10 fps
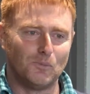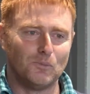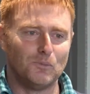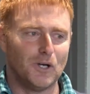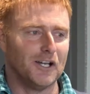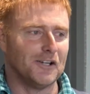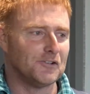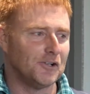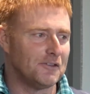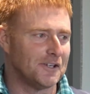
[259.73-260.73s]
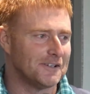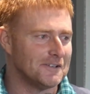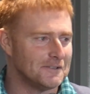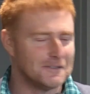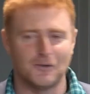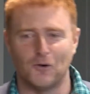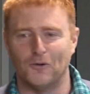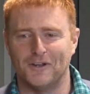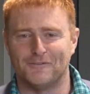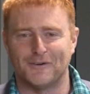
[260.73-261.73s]
Brilliant. I think
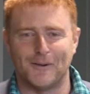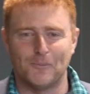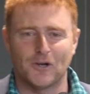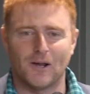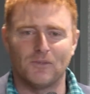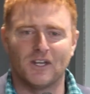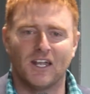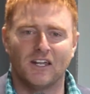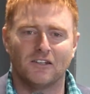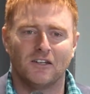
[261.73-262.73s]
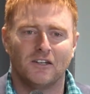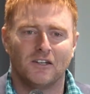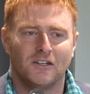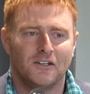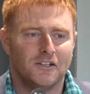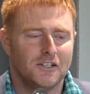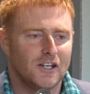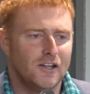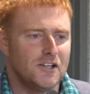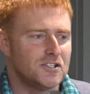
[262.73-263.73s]
everyone put up their hand.
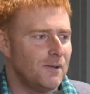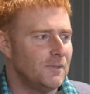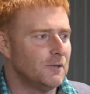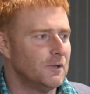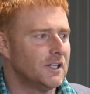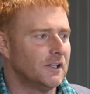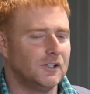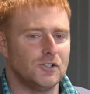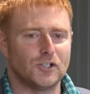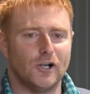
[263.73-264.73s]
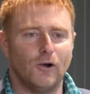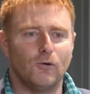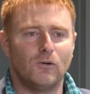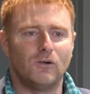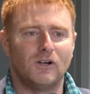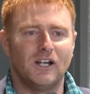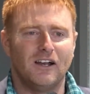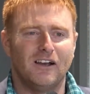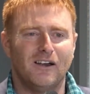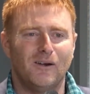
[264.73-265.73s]
That's something we can control.
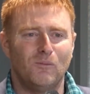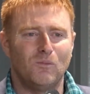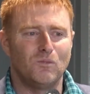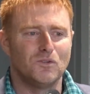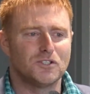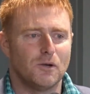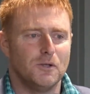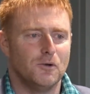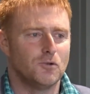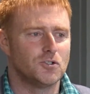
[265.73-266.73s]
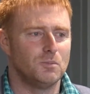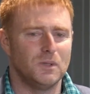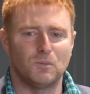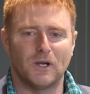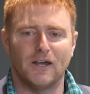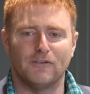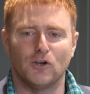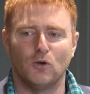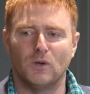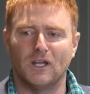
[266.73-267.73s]
So we all should be proud of
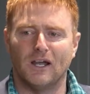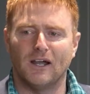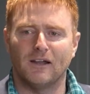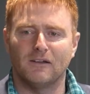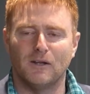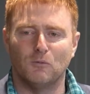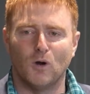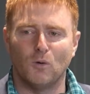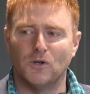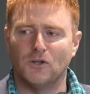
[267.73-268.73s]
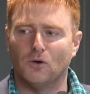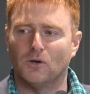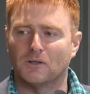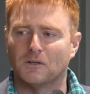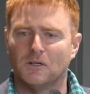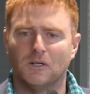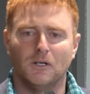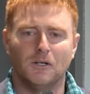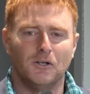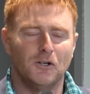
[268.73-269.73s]
who we are and what we're doing.
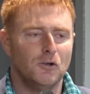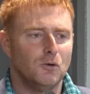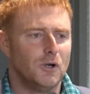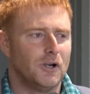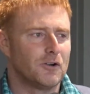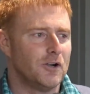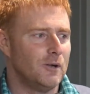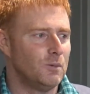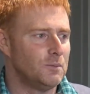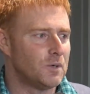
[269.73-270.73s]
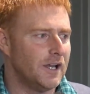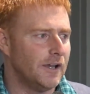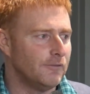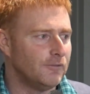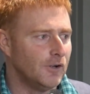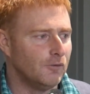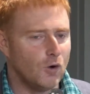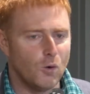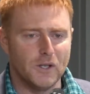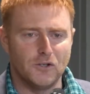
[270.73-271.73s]
We're incredibly proud of
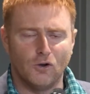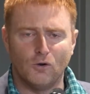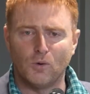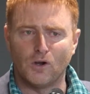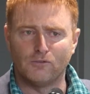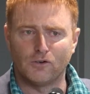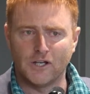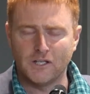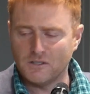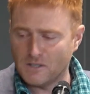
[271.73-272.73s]
what we do at Bonnevere.